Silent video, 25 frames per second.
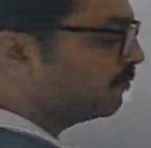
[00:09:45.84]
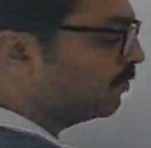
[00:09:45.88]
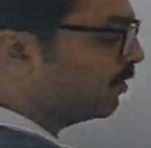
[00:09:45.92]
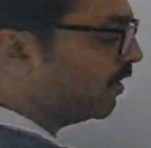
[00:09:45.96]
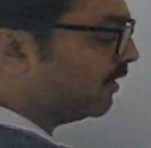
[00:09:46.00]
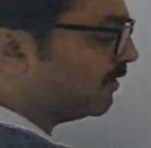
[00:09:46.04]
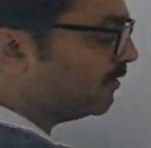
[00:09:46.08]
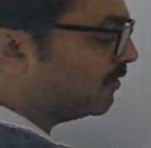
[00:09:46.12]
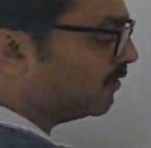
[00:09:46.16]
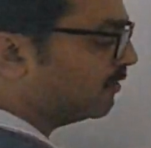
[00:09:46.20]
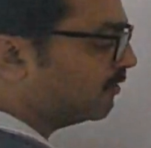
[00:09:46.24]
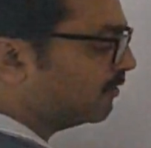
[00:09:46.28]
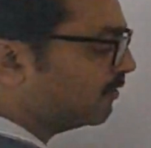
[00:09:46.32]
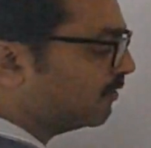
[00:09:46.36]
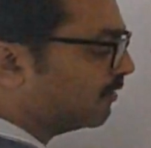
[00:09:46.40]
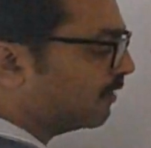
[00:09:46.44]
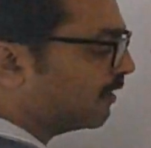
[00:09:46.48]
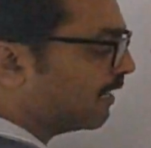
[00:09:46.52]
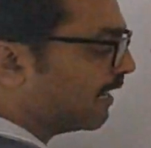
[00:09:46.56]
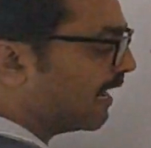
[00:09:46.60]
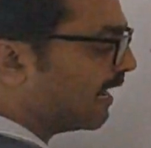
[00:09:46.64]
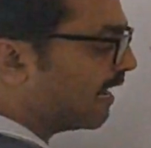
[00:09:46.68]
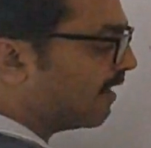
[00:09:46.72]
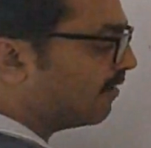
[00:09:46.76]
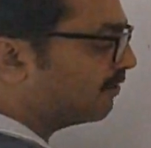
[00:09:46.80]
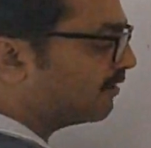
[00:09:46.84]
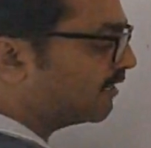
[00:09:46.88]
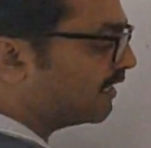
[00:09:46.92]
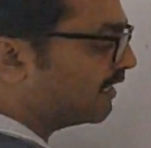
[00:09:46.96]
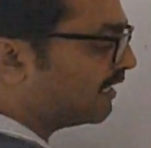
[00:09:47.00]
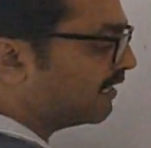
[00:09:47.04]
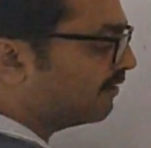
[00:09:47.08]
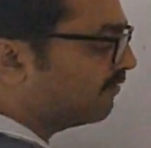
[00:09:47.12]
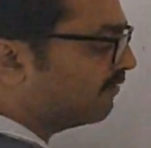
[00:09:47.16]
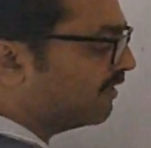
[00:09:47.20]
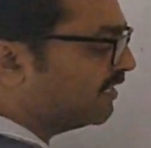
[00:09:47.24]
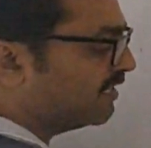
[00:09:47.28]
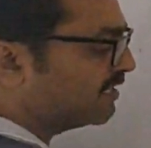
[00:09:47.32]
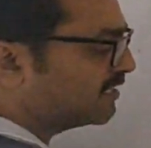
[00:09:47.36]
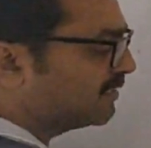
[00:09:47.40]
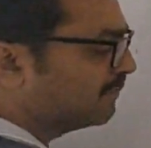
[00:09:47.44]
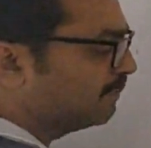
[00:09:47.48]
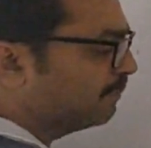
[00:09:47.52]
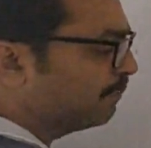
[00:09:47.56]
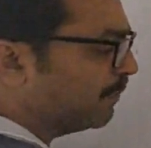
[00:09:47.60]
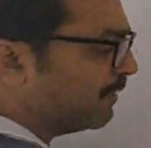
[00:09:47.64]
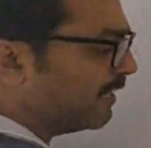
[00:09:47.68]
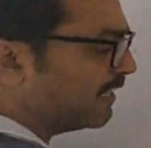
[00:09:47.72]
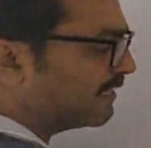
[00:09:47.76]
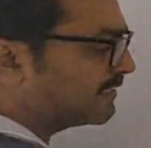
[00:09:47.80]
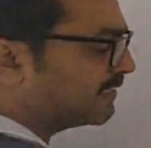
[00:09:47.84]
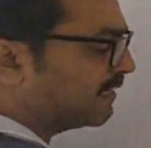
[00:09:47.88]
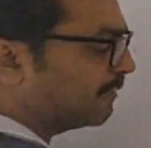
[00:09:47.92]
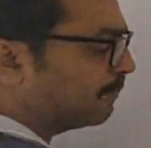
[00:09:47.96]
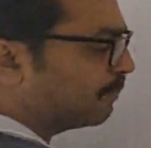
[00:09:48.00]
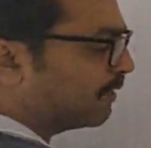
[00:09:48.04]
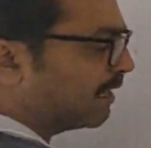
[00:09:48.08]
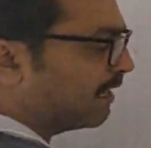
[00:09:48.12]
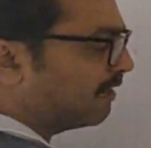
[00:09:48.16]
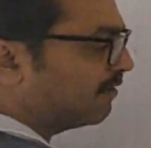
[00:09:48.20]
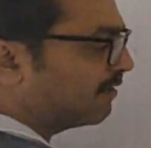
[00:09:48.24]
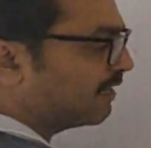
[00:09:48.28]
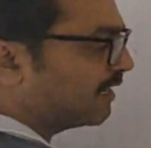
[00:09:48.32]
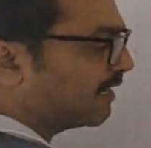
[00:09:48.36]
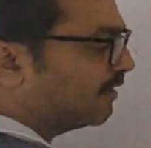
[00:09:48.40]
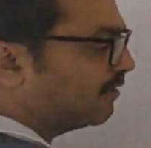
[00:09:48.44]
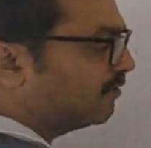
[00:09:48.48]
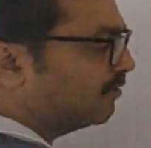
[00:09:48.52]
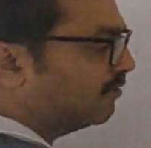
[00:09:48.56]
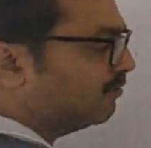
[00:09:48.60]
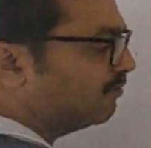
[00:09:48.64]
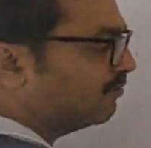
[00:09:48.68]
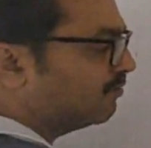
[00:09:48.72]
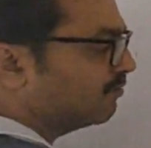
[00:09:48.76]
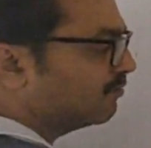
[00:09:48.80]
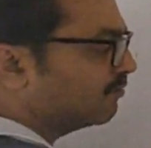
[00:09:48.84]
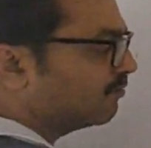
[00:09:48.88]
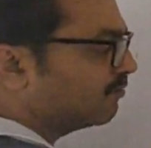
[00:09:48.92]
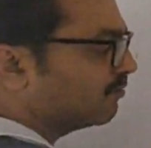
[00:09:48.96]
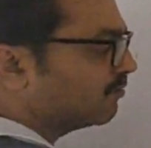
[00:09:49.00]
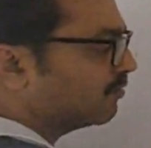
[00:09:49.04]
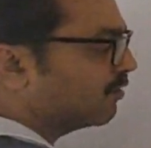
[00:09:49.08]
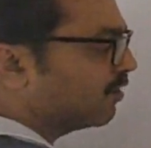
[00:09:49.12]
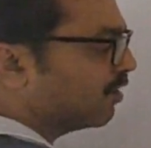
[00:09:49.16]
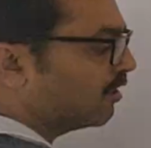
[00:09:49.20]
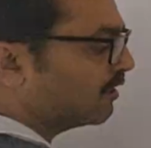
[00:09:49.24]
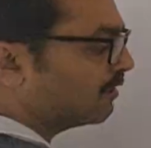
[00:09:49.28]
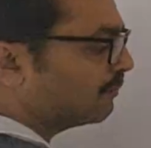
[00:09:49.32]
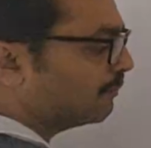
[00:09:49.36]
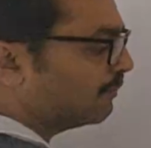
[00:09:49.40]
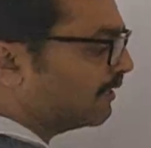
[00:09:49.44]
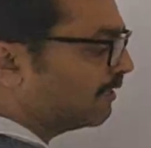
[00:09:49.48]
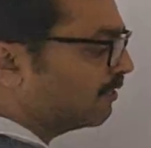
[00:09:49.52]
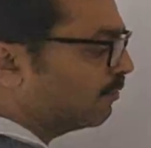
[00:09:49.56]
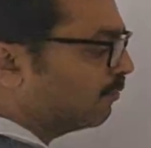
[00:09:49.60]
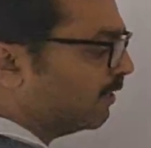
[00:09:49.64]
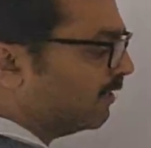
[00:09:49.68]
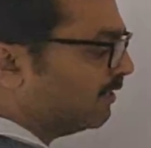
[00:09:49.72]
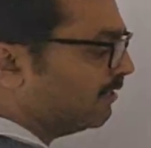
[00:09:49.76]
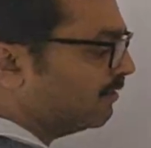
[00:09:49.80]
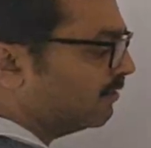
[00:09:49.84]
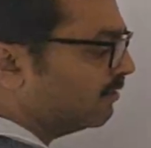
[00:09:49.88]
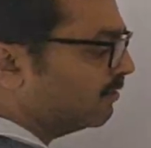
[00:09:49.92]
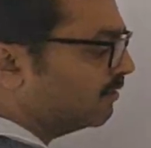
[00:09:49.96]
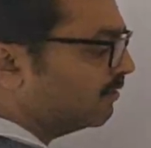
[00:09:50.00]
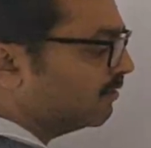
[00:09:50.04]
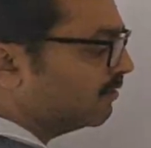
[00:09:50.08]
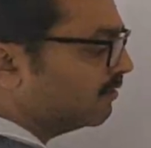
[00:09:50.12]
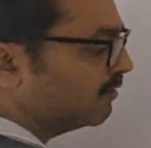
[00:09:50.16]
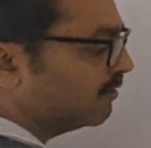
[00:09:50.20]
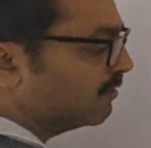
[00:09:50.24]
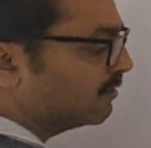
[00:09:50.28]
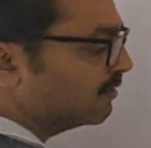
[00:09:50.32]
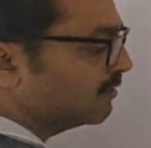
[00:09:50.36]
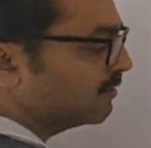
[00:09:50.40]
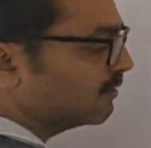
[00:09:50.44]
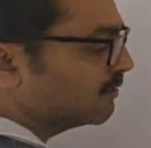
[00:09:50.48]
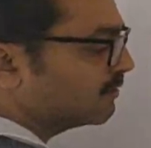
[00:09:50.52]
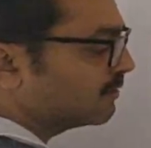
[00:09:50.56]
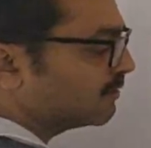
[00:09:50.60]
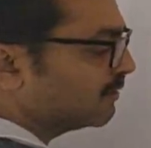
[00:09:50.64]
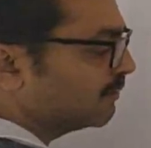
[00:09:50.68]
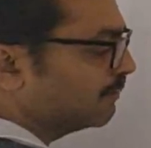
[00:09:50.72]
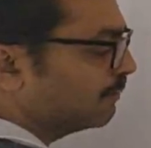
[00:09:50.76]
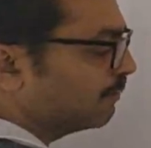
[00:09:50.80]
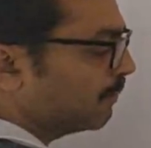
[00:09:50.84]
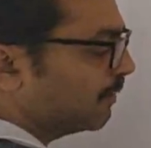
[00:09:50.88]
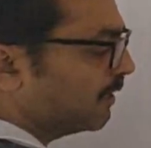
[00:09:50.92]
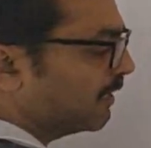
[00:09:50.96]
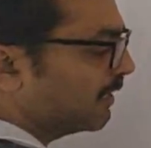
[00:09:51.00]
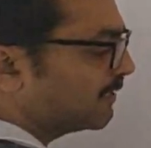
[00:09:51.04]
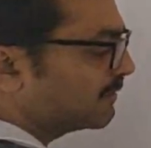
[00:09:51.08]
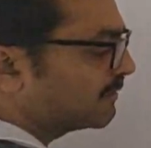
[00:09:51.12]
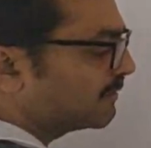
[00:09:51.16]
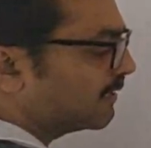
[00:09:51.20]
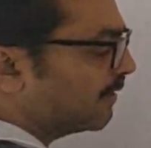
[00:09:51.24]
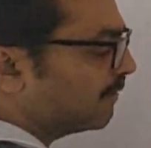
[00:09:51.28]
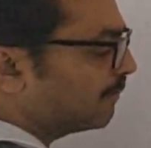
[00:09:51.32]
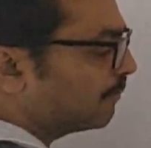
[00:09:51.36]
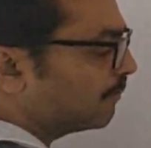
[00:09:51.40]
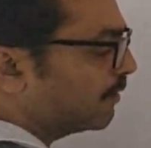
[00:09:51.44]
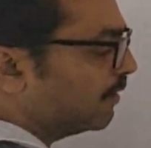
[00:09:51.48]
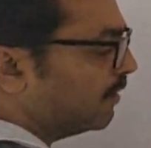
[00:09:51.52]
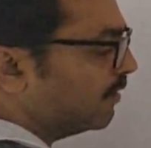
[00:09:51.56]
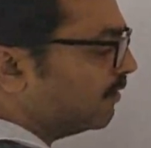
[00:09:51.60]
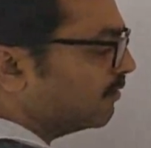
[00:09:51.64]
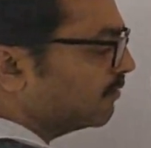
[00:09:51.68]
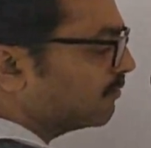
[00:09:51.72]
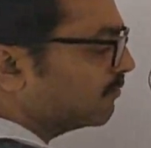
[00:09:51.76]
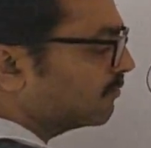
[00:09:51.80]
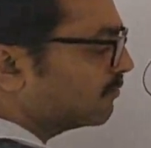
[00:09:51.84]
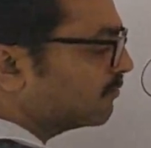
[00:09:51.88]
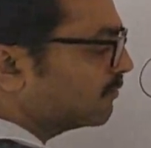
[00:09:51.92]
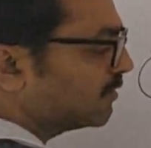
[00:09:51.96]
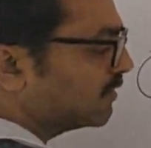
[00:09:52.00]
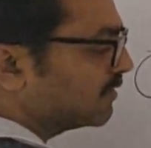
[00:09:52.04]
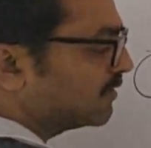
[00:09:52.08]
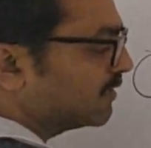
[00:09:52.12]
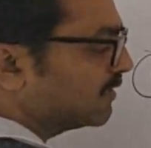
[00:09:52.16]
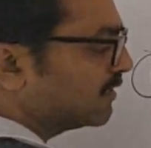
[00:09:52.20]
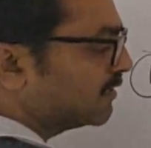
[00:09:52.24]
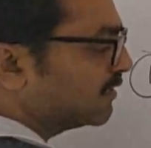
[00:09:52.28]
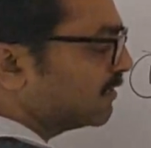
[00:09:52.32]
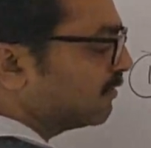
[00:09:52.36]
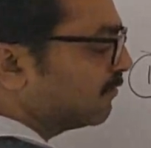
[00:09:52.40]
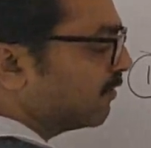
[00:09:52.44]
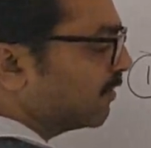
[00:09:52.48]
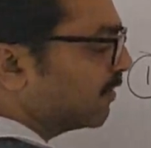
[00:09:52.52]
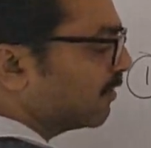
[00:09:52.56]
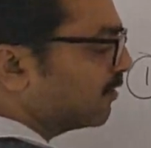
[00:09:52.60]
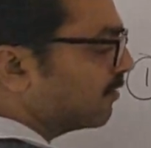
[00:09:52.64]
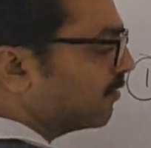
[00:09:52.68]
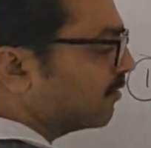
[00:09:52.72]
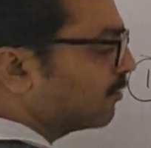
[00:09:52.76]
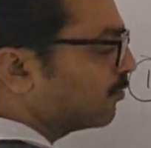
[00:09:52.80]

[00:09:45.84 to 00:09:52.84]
what? I have taken very simple example, I will tell you, not a big one. Simple example. This is your